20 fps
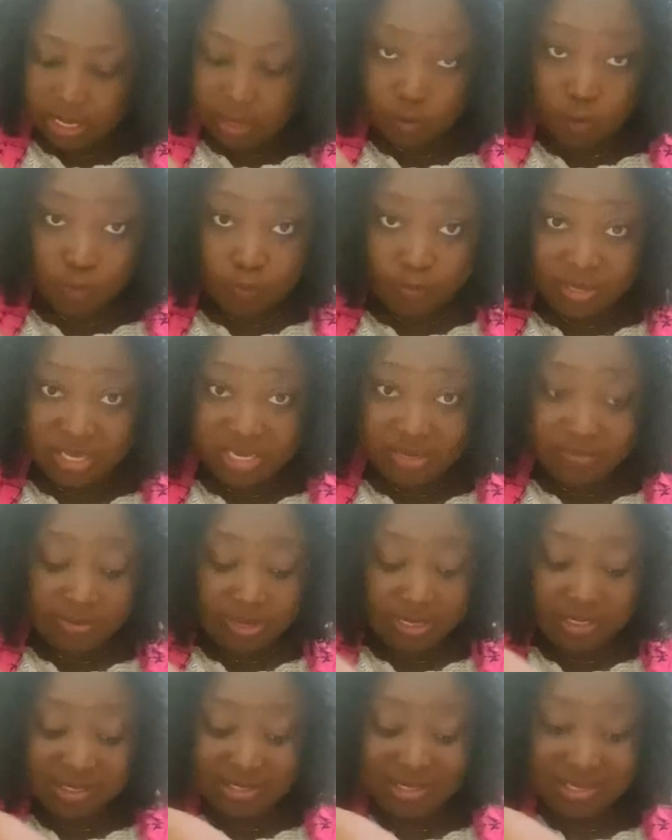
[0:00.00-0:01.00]
Oblique
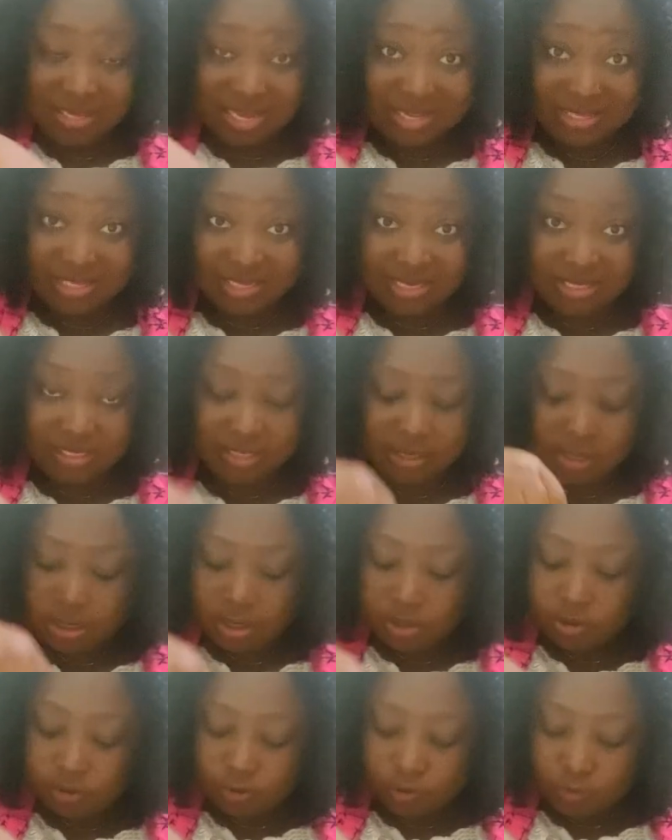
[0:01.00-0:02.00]
means slanted.
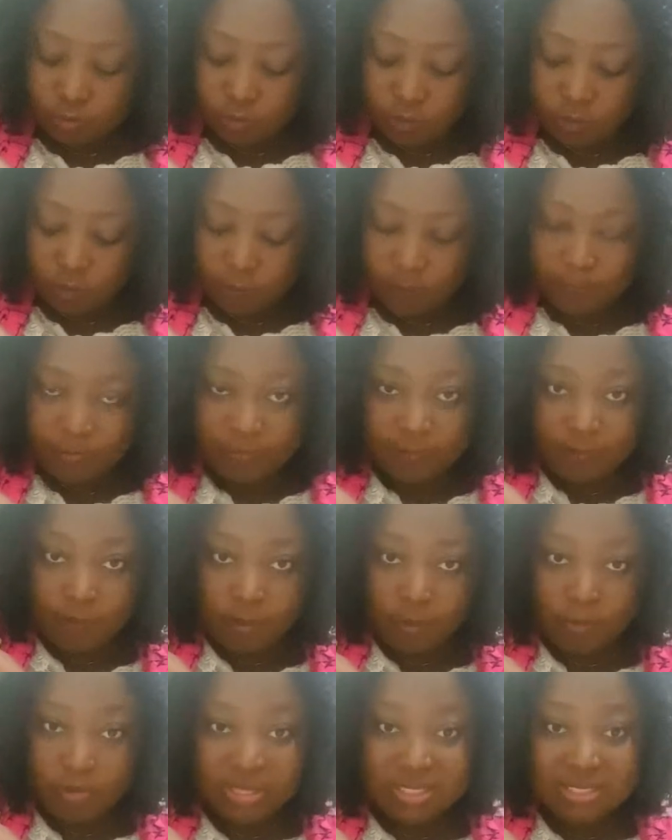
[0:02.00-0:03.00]
So
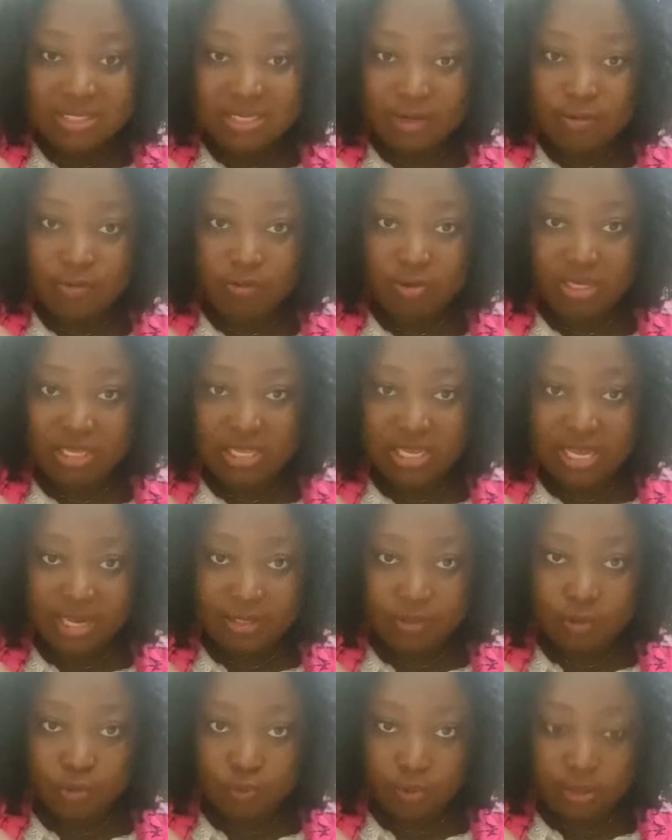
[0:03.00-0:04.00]
from one
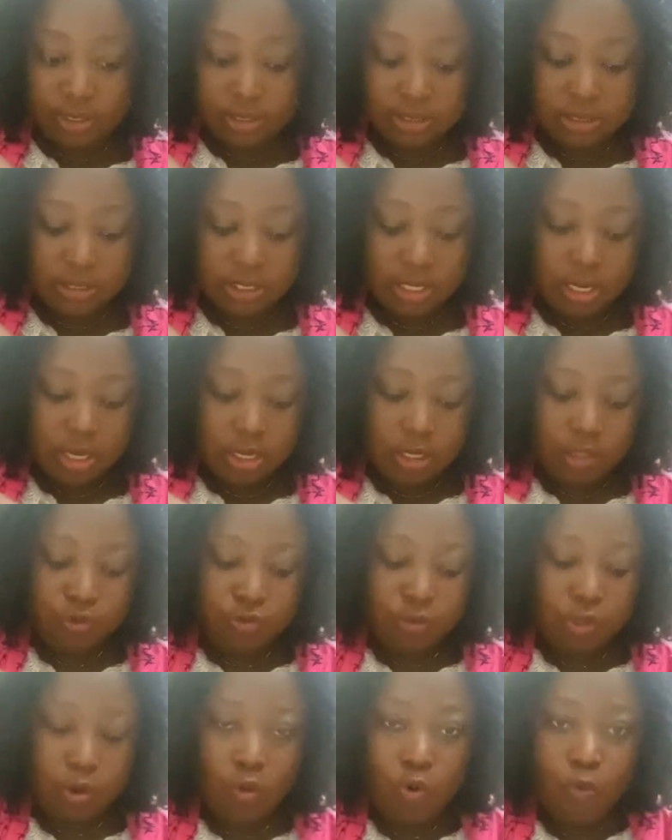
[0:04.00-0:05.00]
sacroiliac joint
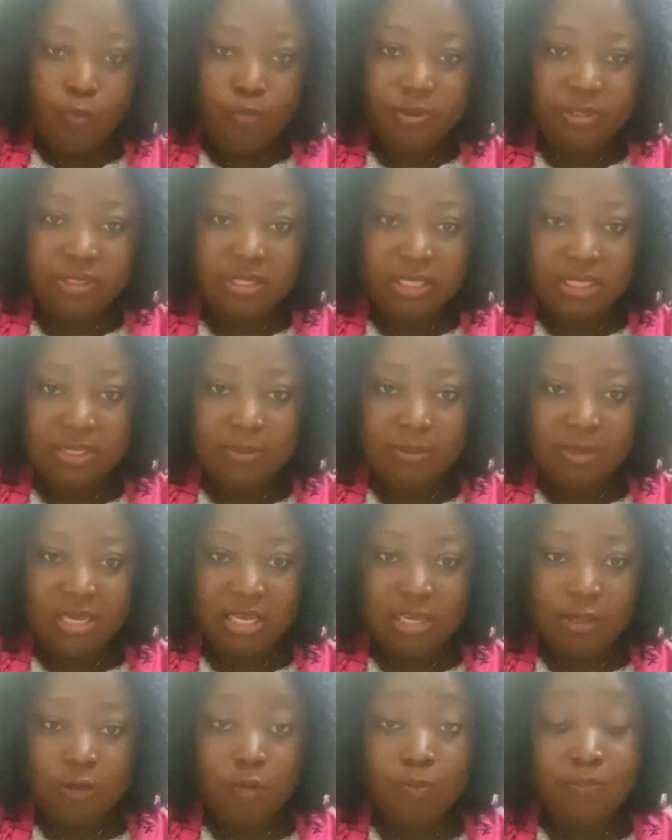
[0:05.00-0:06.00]
to the opposite
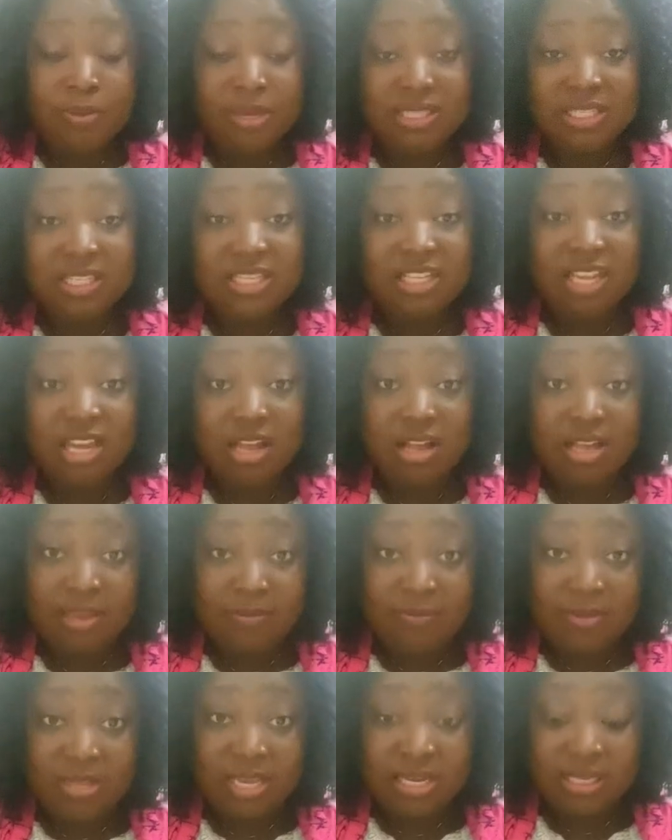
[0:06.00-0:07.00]
iliopectineal
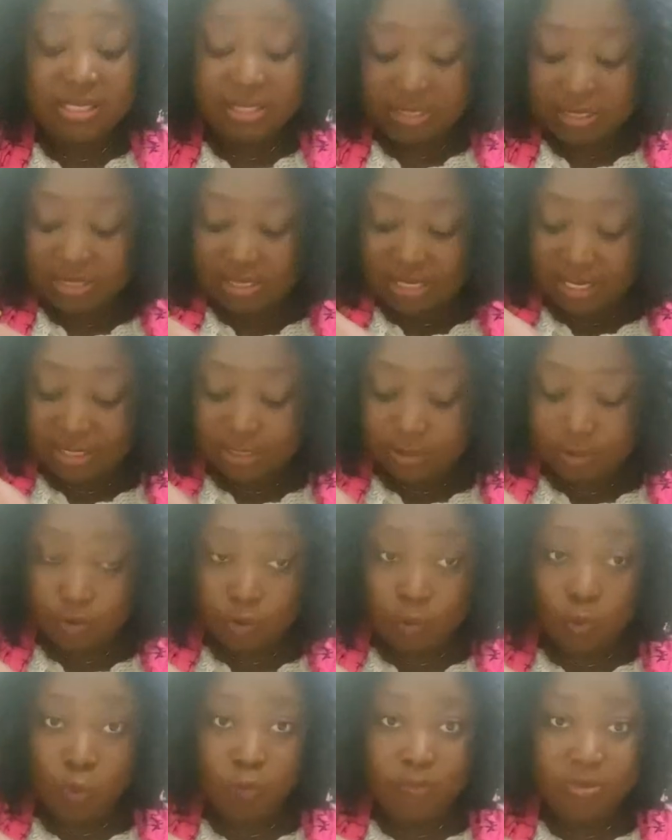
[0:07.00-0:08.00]
eminence, that is
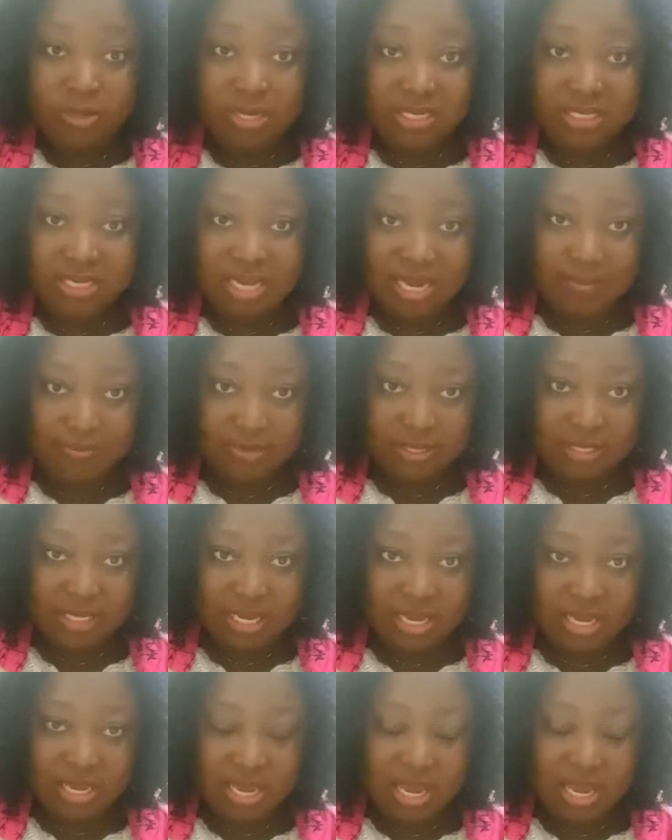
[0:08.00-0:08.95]
your oblique diameter.